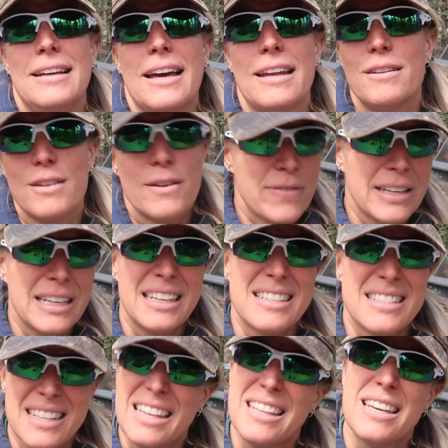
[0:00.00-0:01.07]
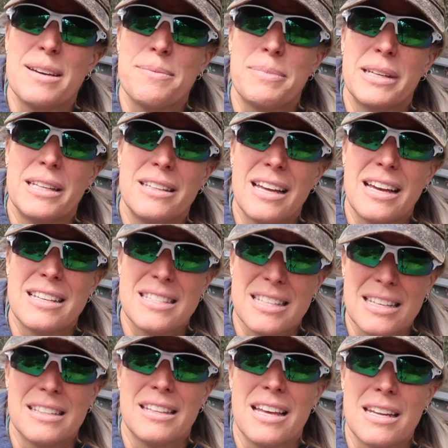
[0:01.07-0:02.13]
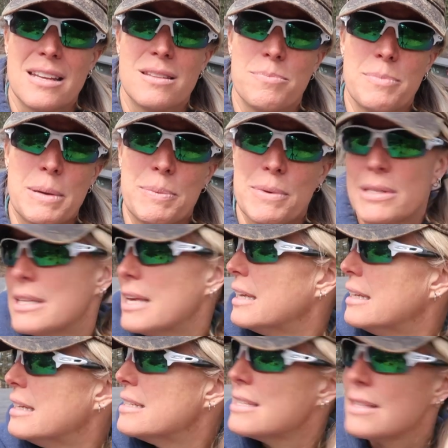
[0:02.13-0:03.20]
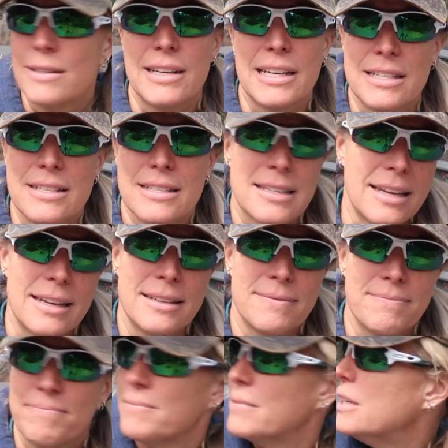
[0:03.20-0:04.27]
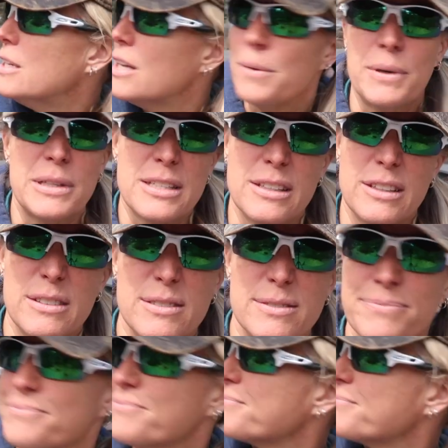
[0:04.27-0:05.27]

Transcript: I don't know if I need to say that, but I see a lot of the people saying it, so I just said it. You know what to do.